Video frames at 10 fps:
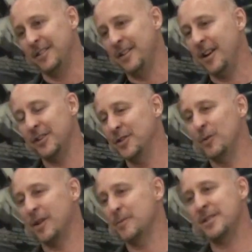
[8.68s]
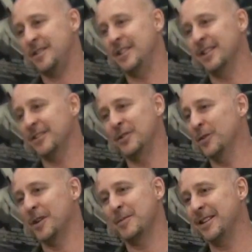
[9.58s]
No, you don't want to be seen. You
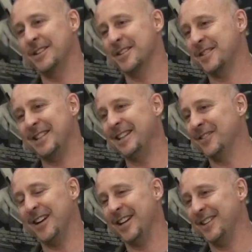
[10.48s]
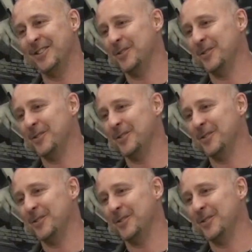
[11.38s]
don't want to be in the scene, right? You don't